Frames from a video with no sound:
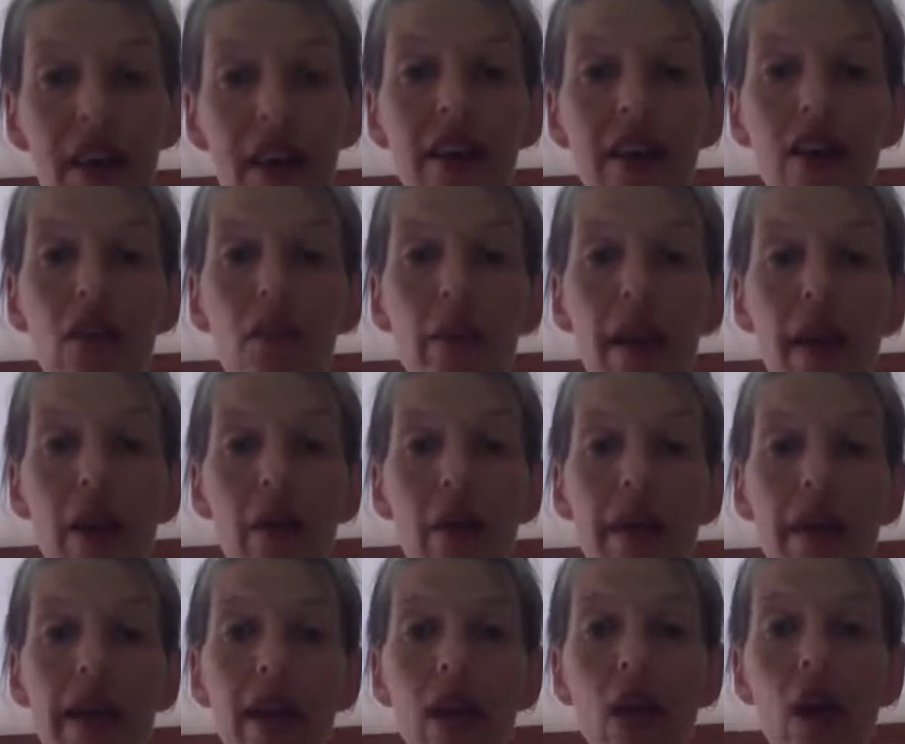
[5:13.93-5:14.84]
You may or
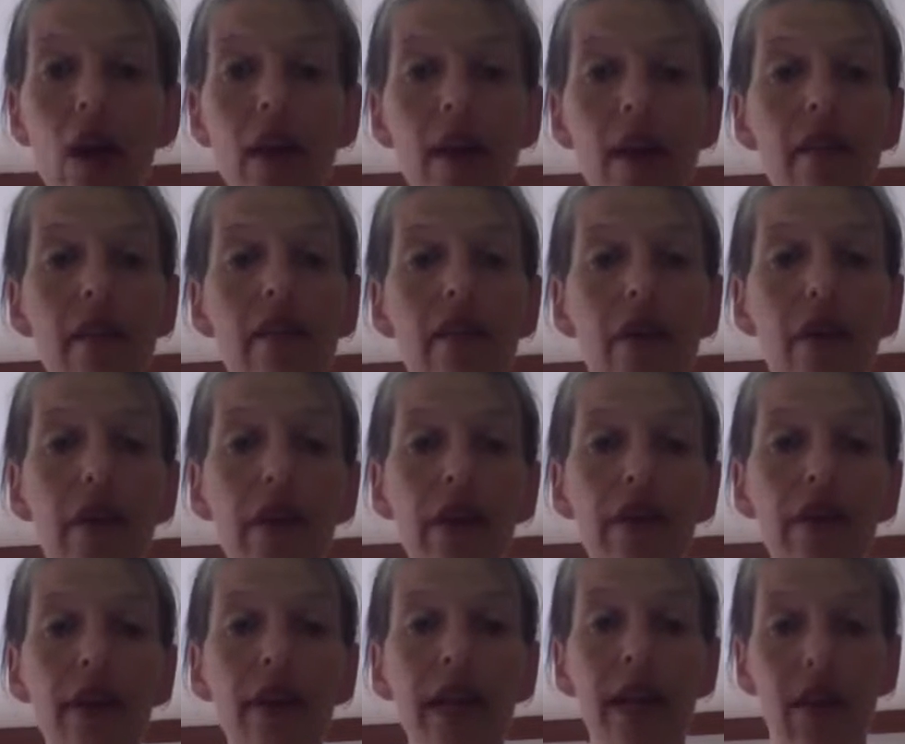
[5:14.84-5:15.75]
may not have heard
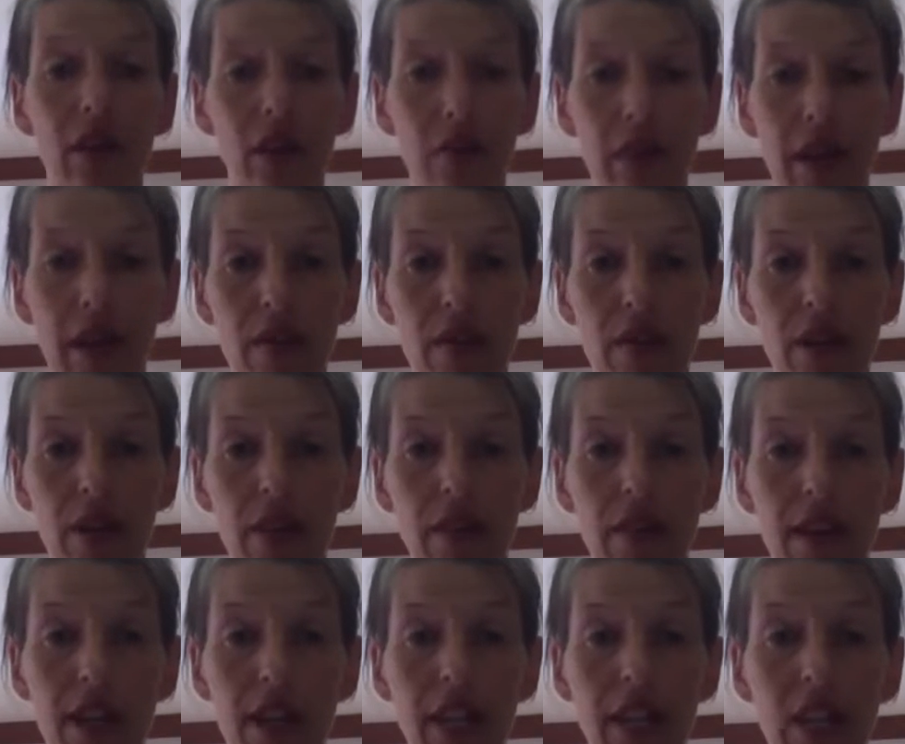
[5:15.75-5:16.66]
of the health benefits of
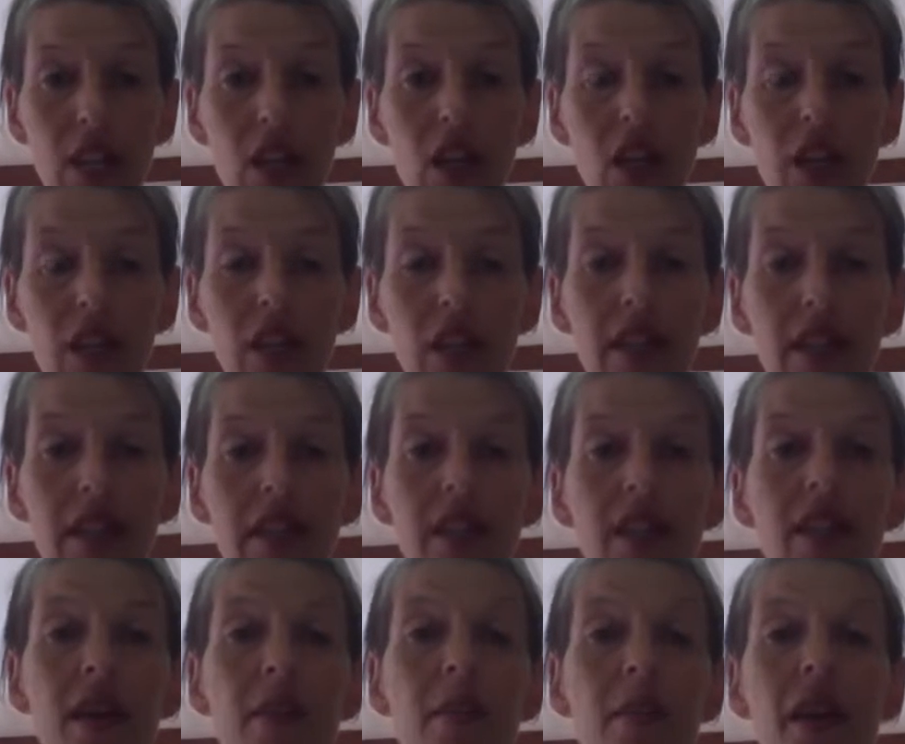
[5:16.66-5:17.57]

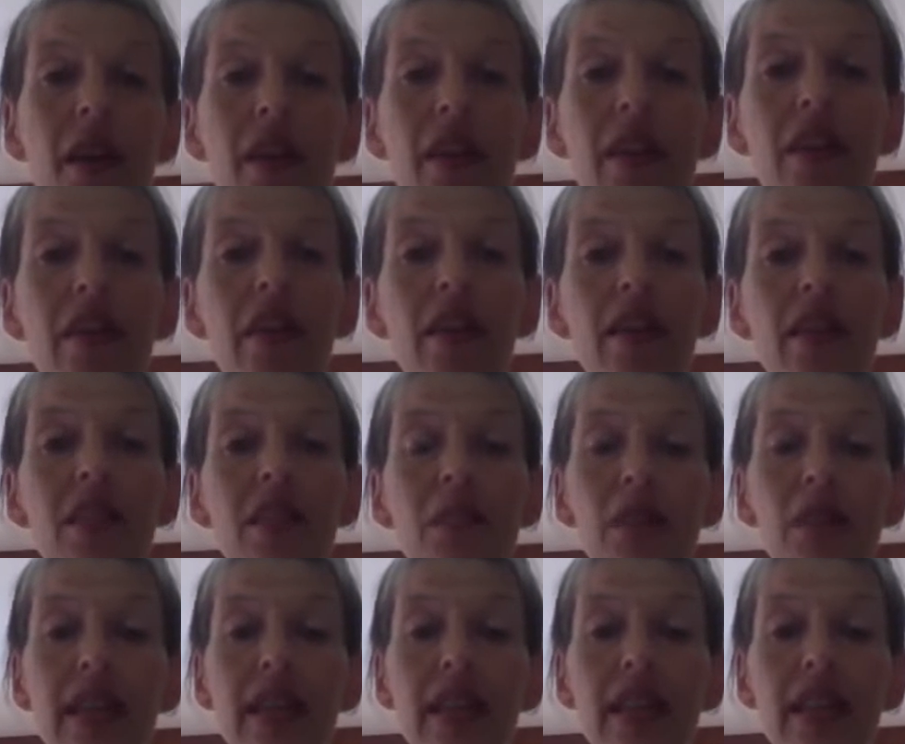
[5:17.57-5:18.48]
antioxidants, but there is
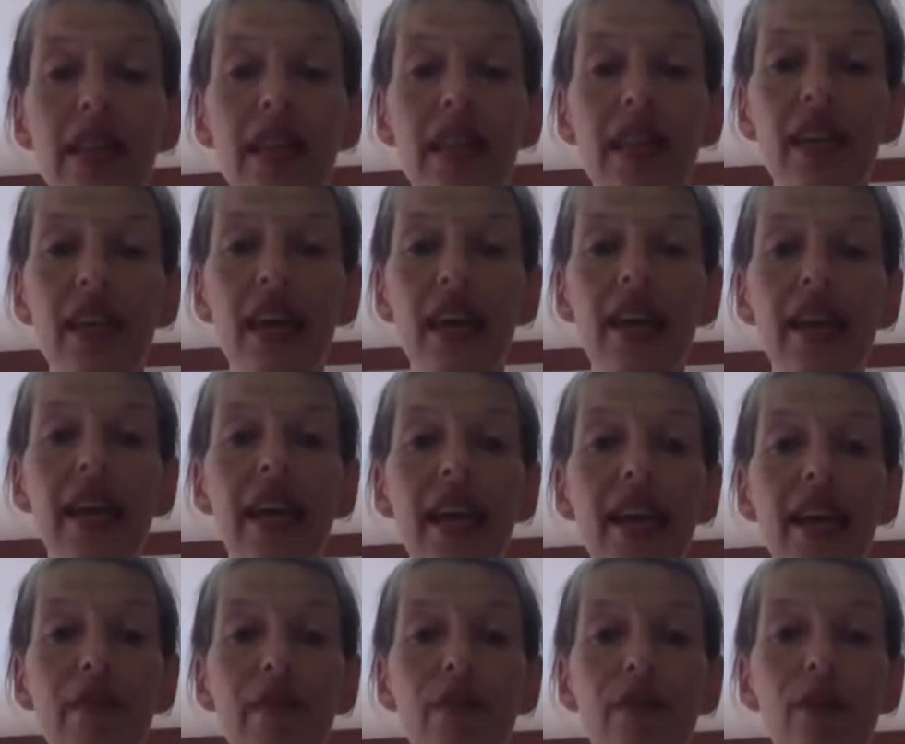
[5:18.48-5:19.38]
plenty.
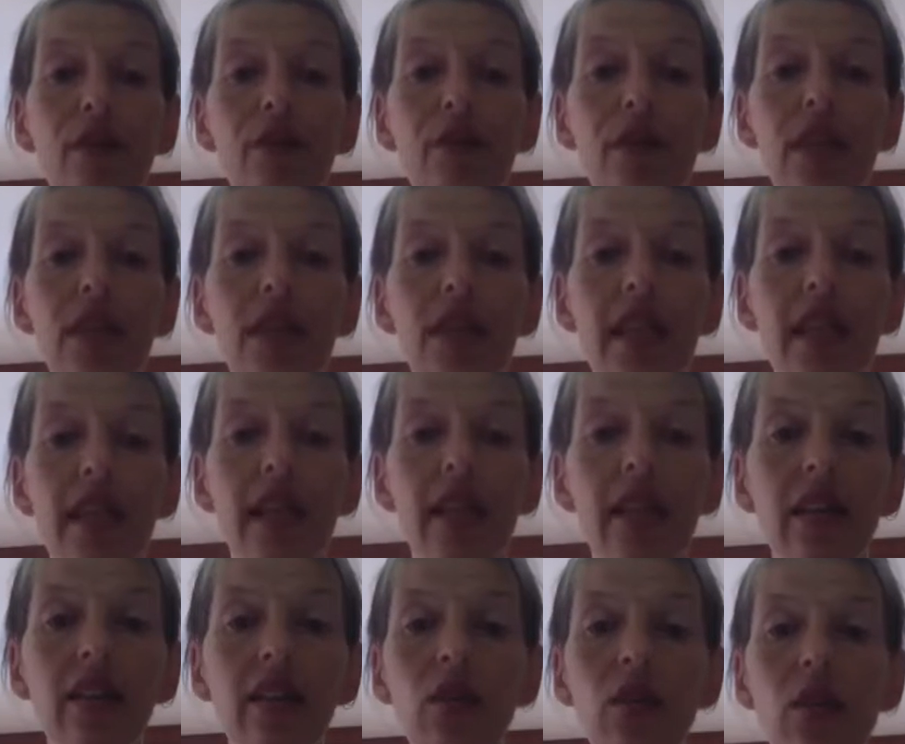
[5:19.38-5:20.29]
Again, feel free to take
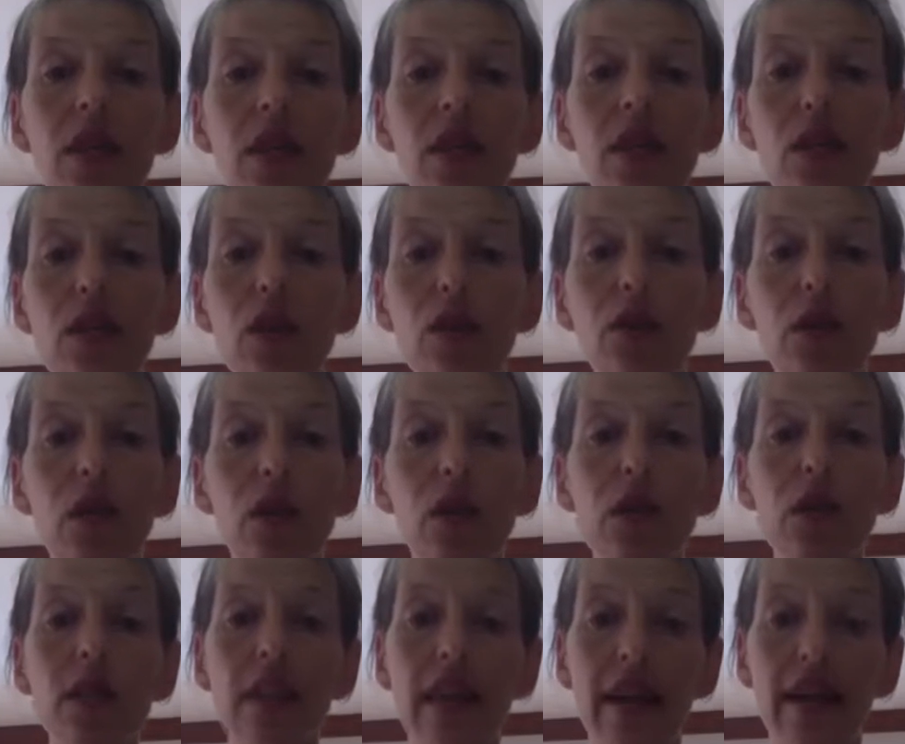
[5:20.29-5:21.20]
a little research for
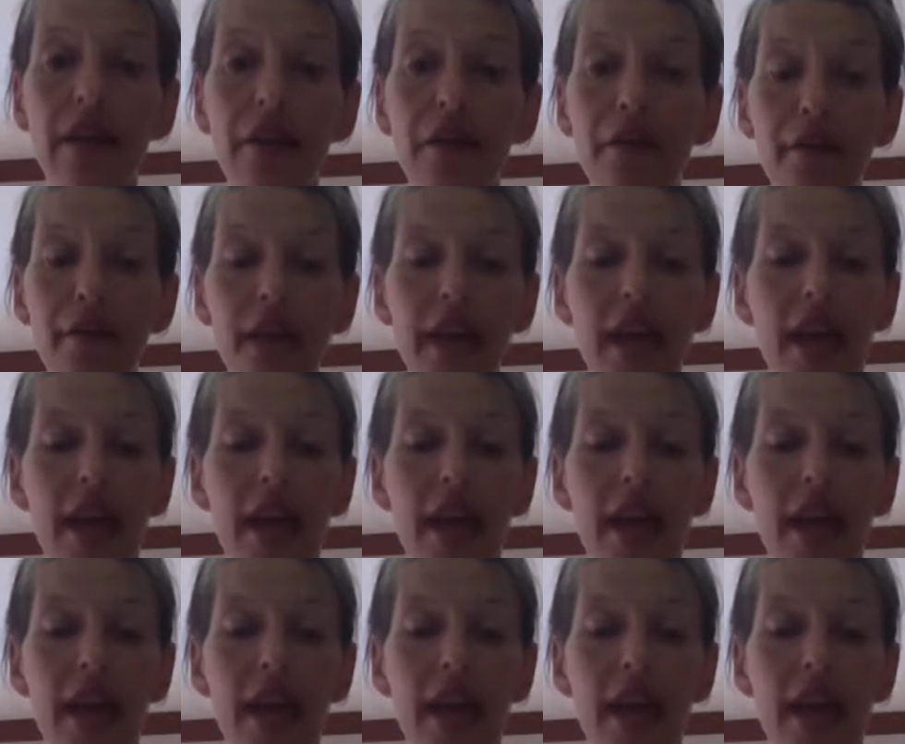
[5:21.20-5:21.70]
yourself.